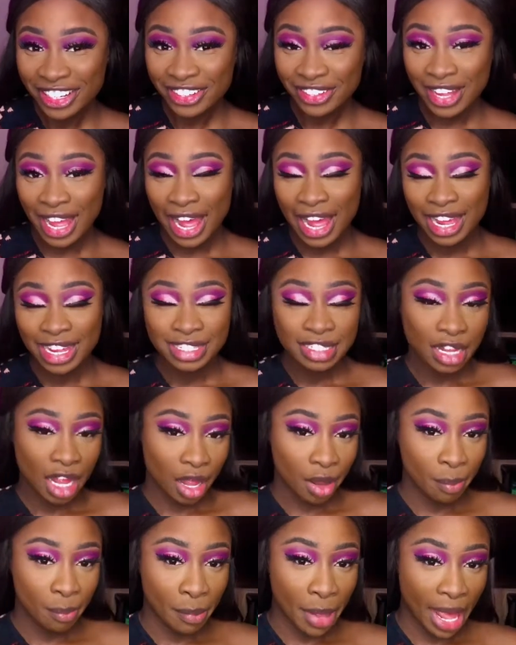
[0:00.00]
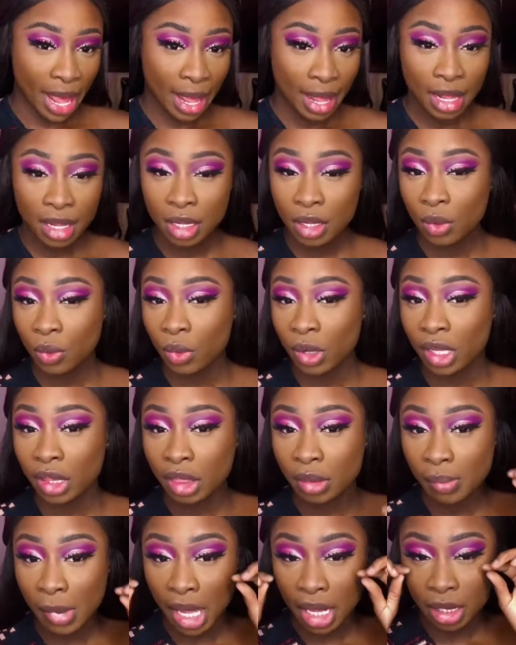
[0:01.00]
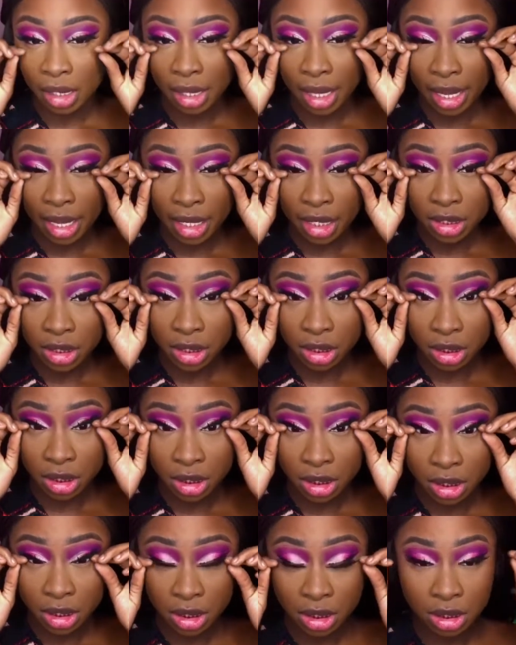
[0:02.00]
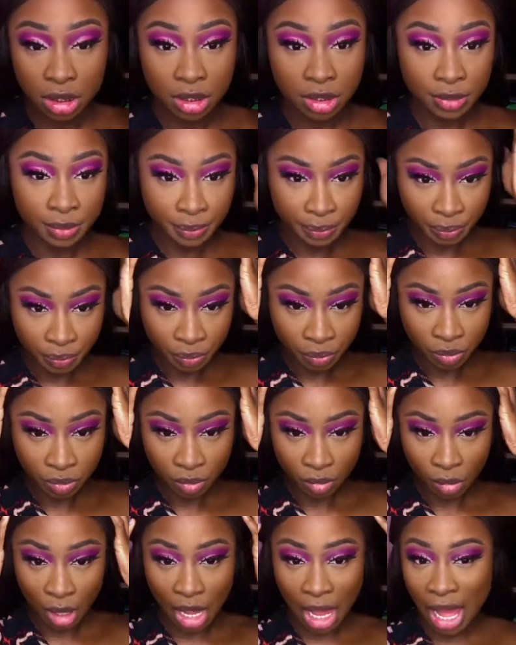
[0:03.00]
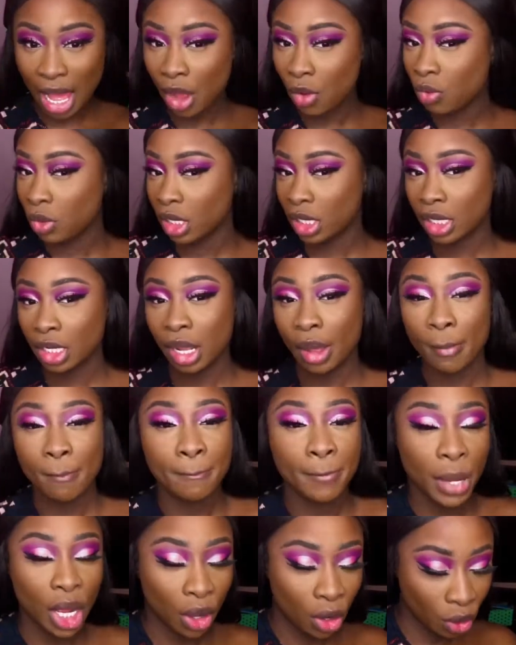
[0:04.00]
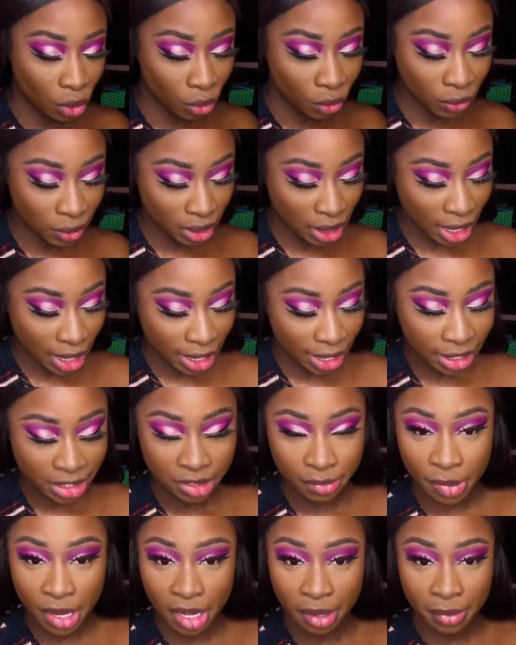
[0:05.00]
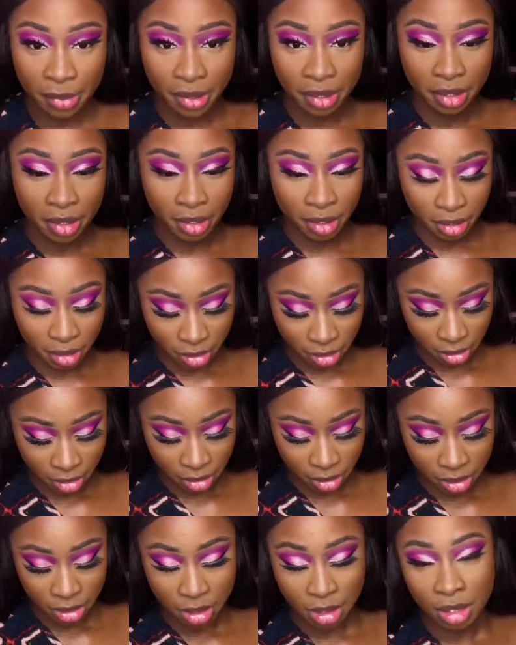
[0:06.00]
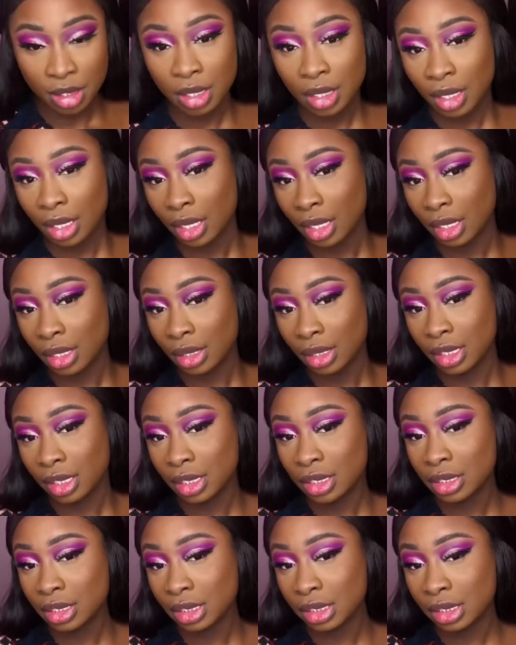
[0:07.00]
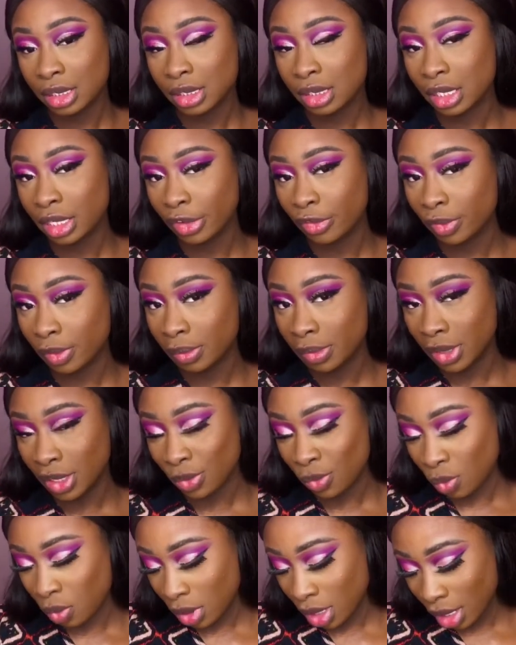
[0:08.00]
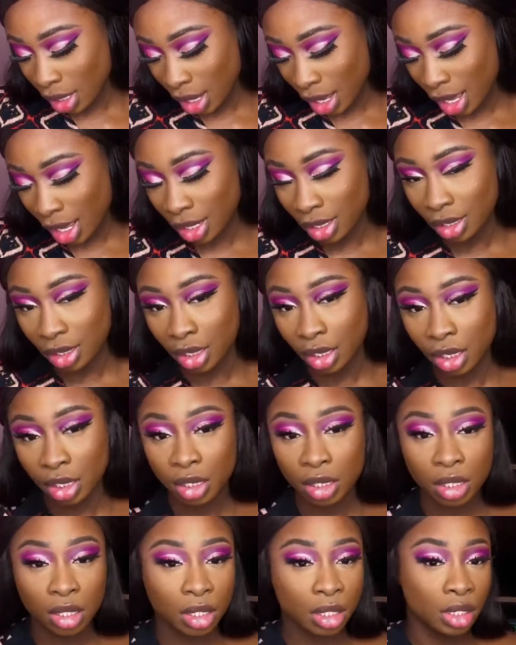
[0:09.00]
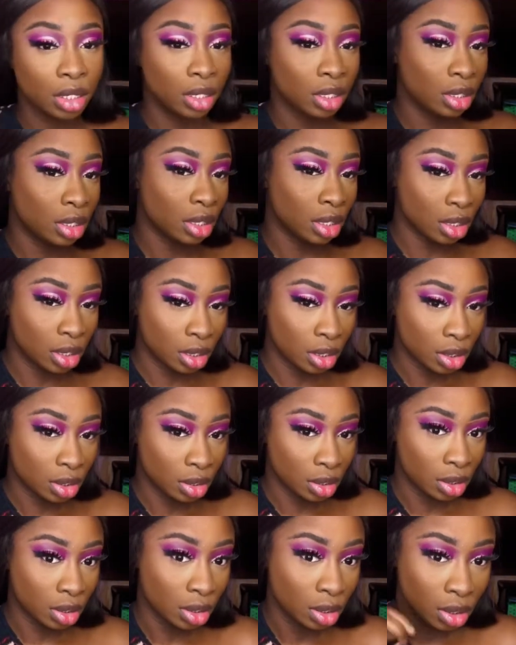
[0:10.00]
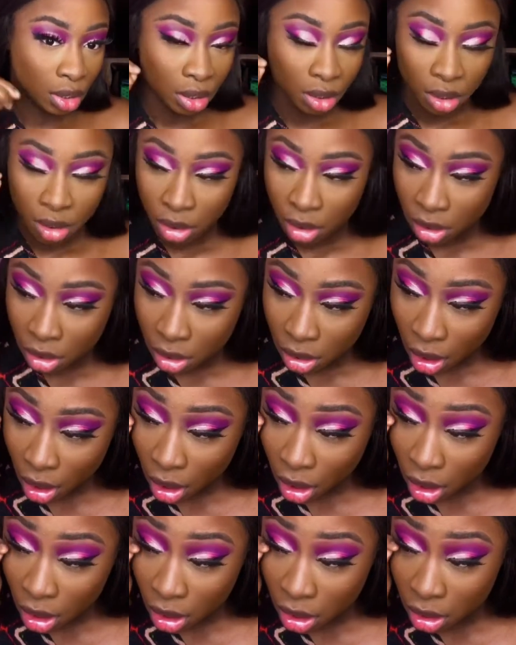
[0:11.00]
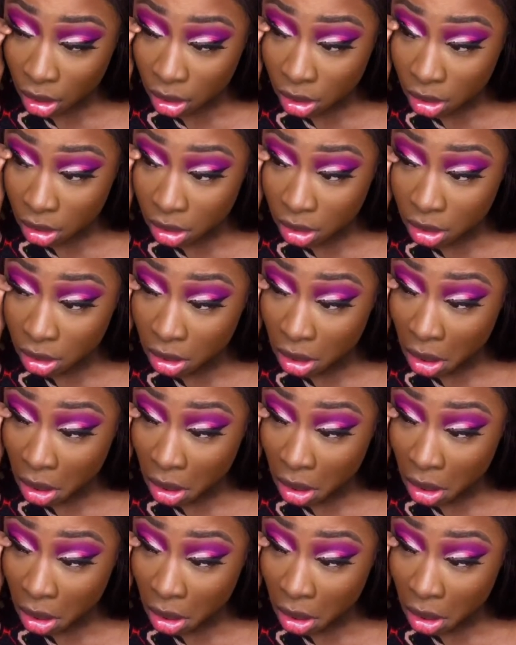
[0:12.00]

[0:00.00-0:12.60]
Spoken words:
you guys, I'm back with my lashes. I wanted a bold lash, baby, and this is giving me what I need. Yes.